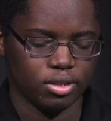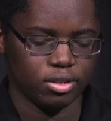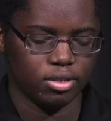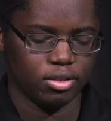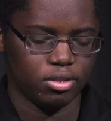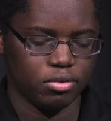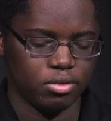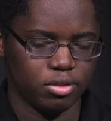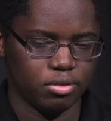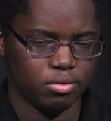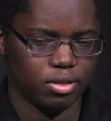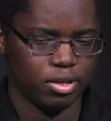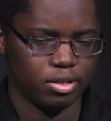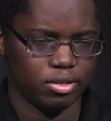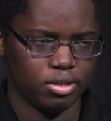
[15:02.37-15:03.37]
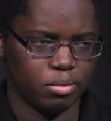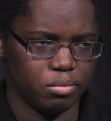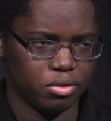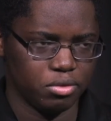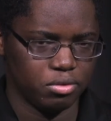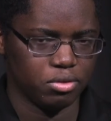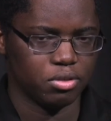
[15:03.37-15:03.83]
a student and
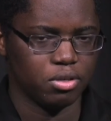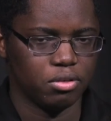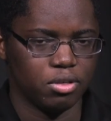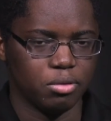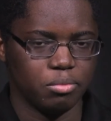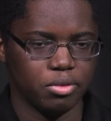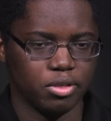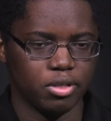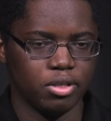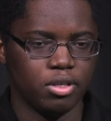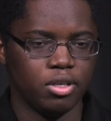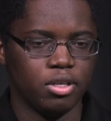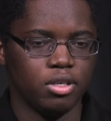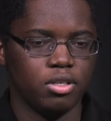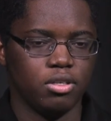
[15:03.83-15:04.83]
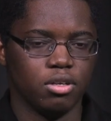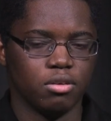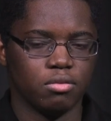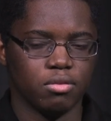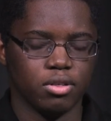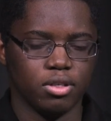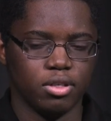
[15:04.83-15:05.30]
someone who's grown up here, you don't
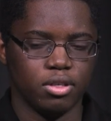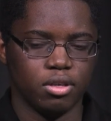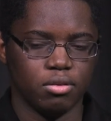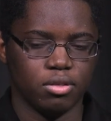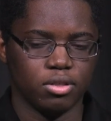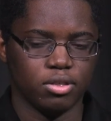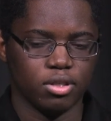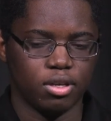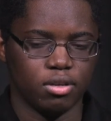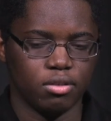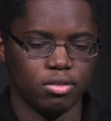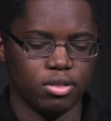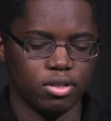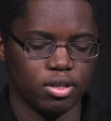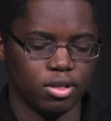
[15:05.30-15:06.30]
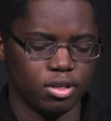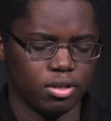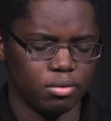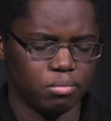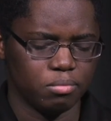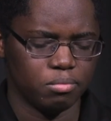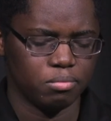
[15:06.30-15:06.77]
really notice all
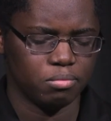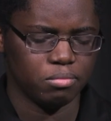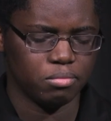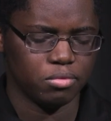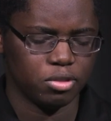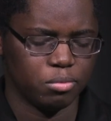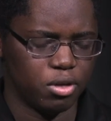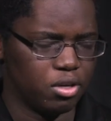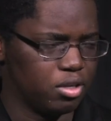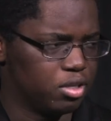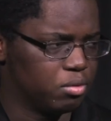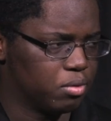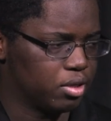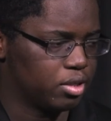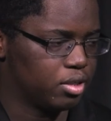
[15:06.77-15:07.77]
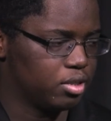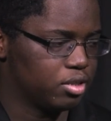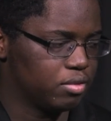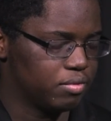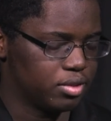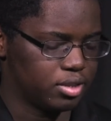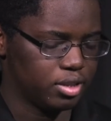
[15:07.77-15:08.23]
the small inner workings
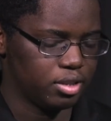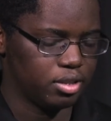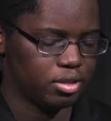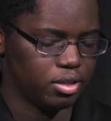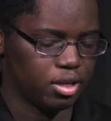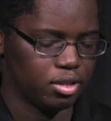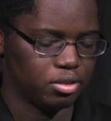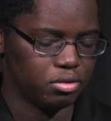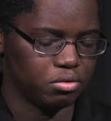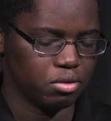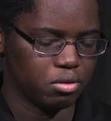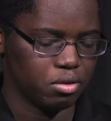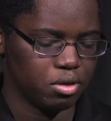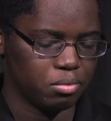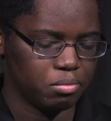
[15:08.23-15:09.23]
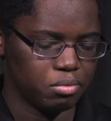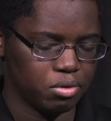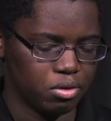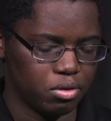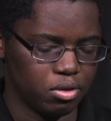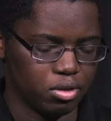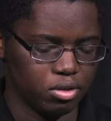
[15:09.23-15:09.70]
of the city as you grow up,
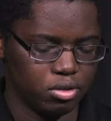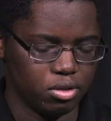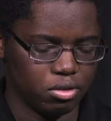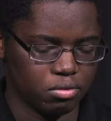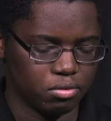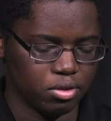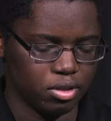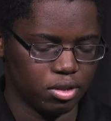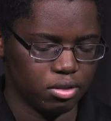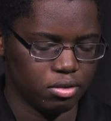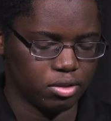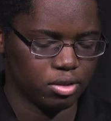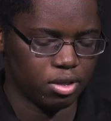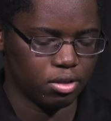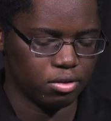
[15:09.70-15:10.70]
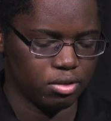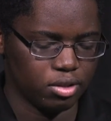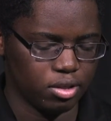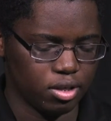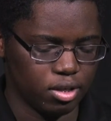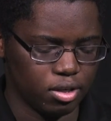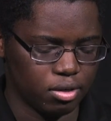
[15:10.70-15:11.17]
or you don't really notice all
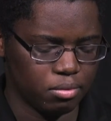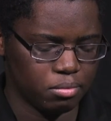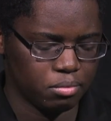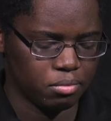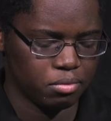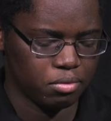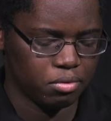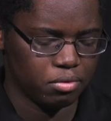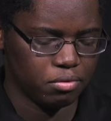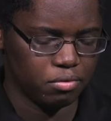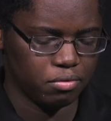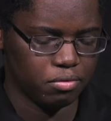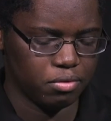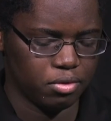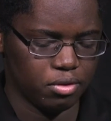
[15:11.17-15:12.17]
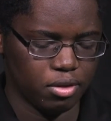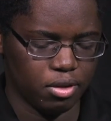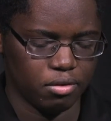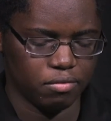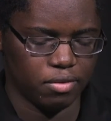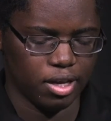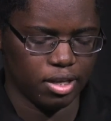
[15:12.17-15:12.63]
the
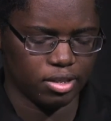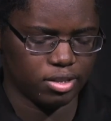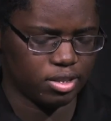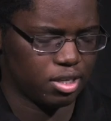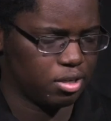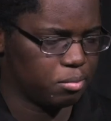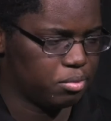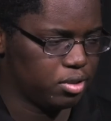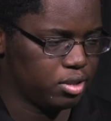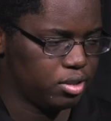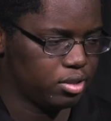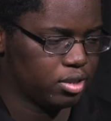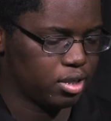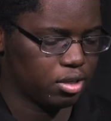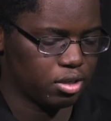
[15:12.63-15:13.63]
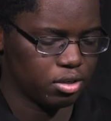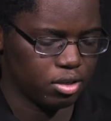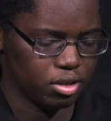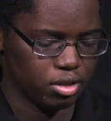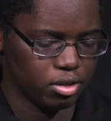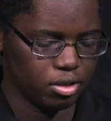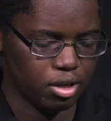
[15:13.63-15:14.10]
vast companies that are
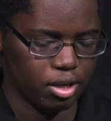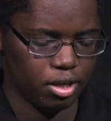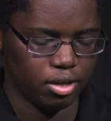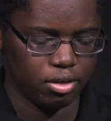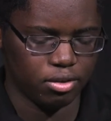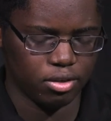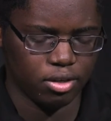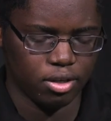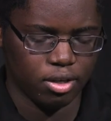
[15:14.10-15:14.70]
here, and